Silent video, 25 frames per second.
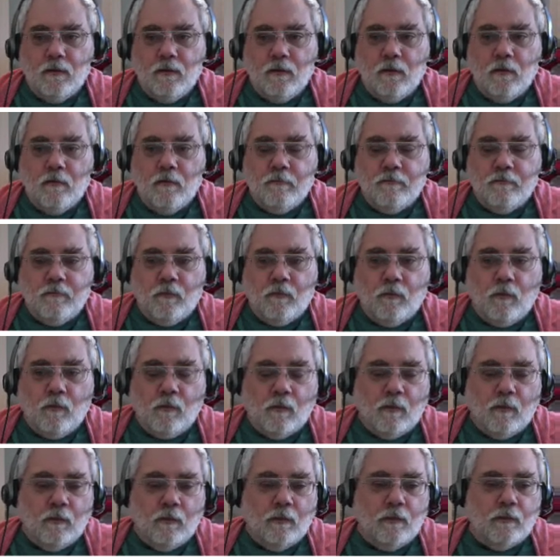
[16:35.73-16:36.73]

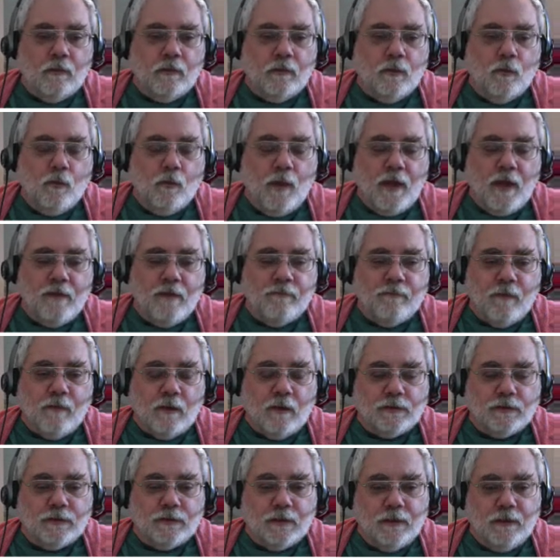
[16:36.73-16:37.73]
for the wave
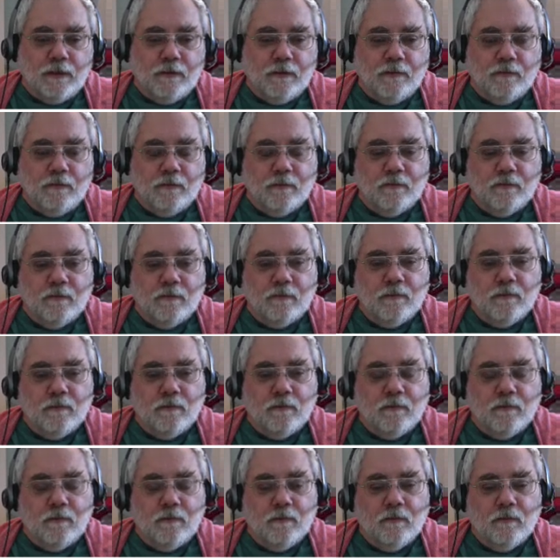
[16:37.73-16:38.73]
function
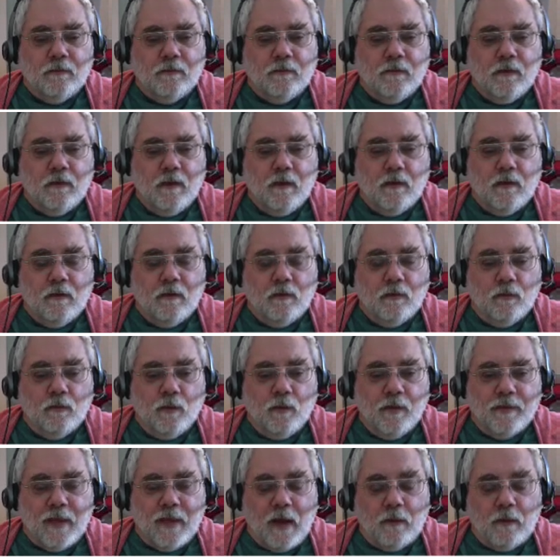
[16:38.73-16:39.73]

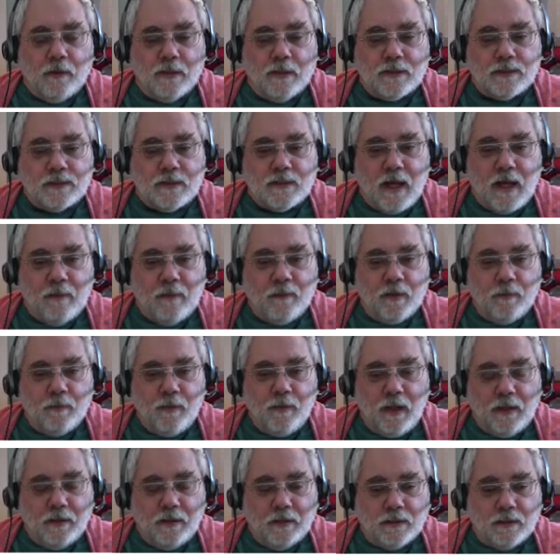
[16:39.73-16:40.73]
without its time
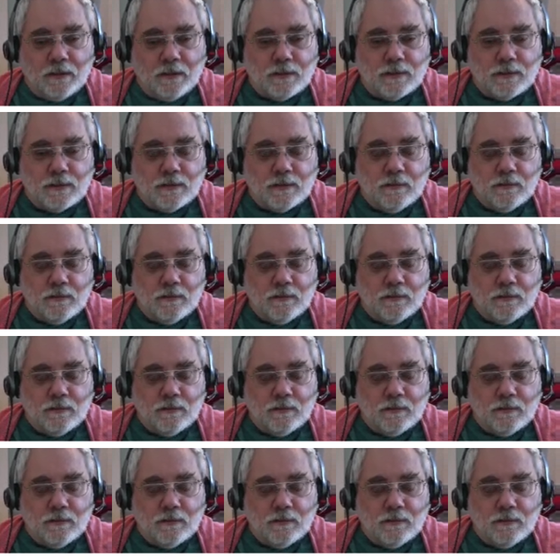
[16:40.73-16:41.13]
dependence.